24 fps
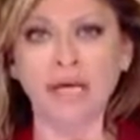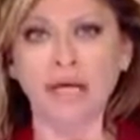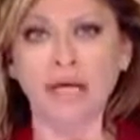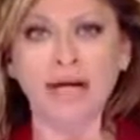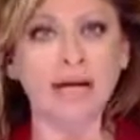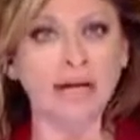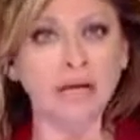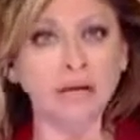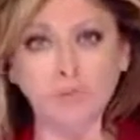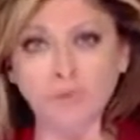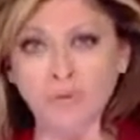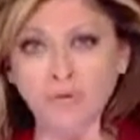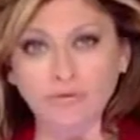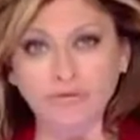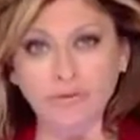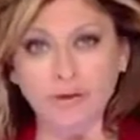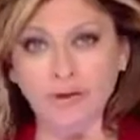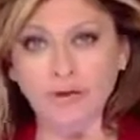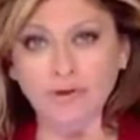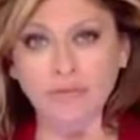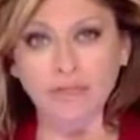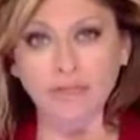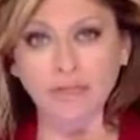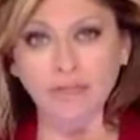Anyone
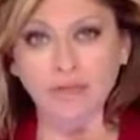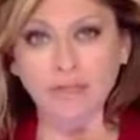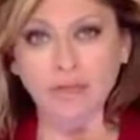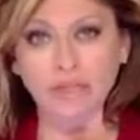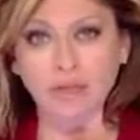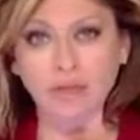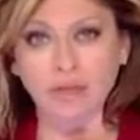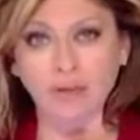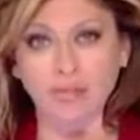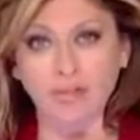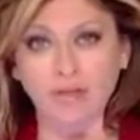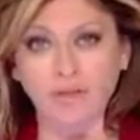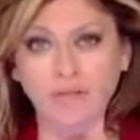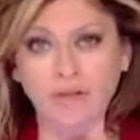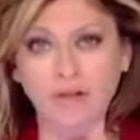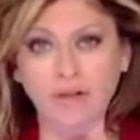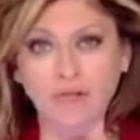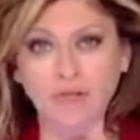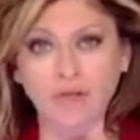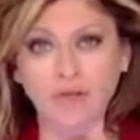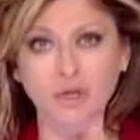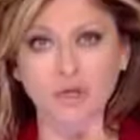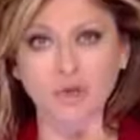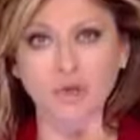found guilty could be
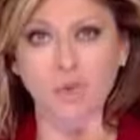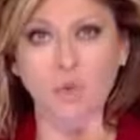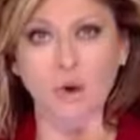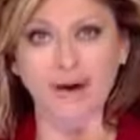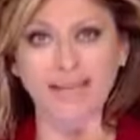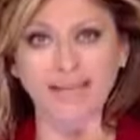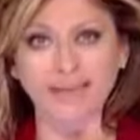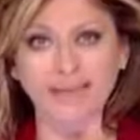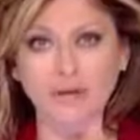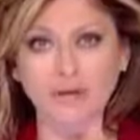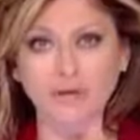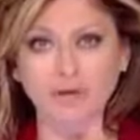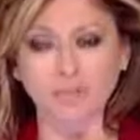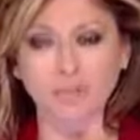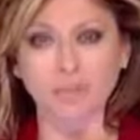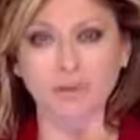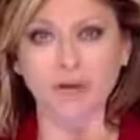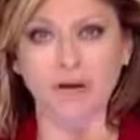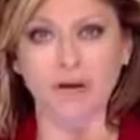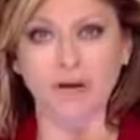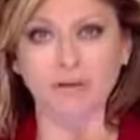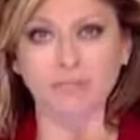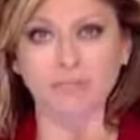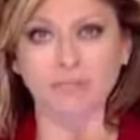facing 20 years
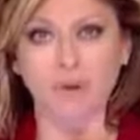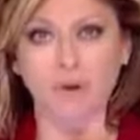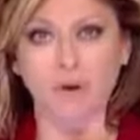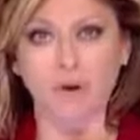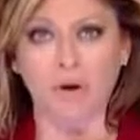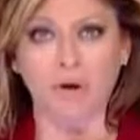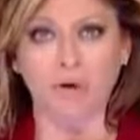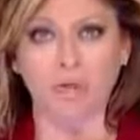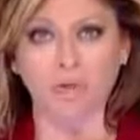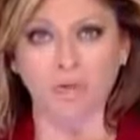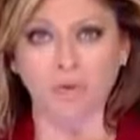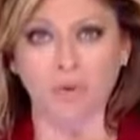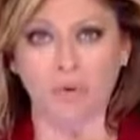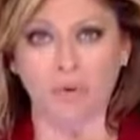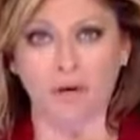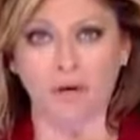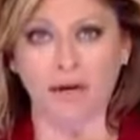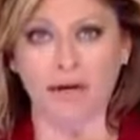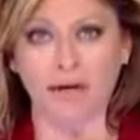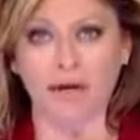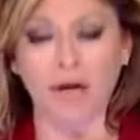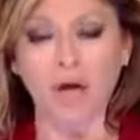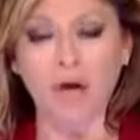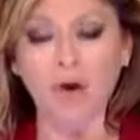behind bars,
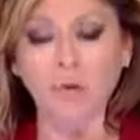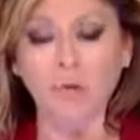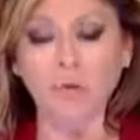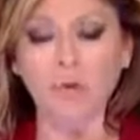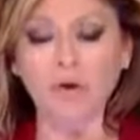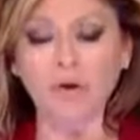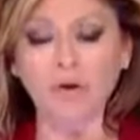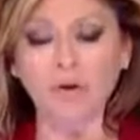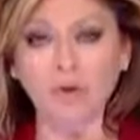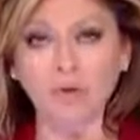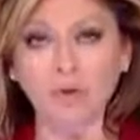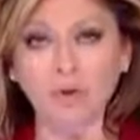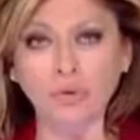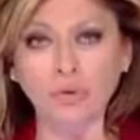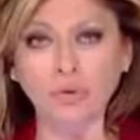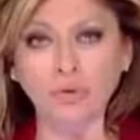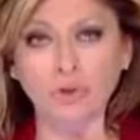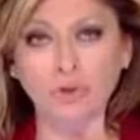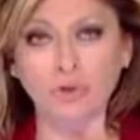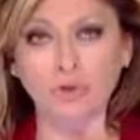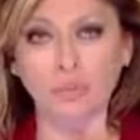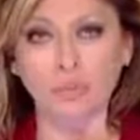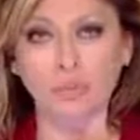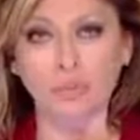Jorge. Where do you
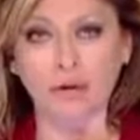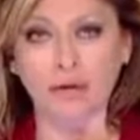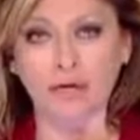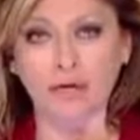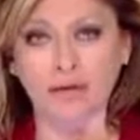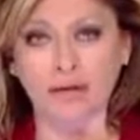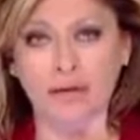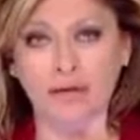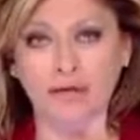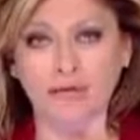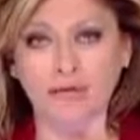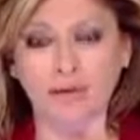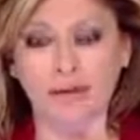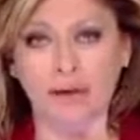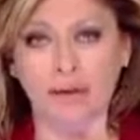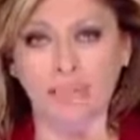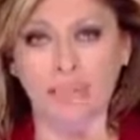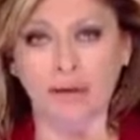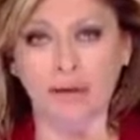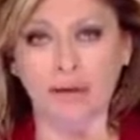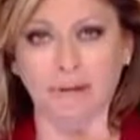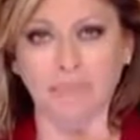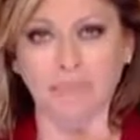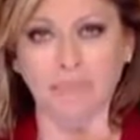think the breakdown is
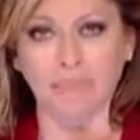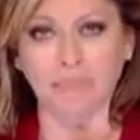happening?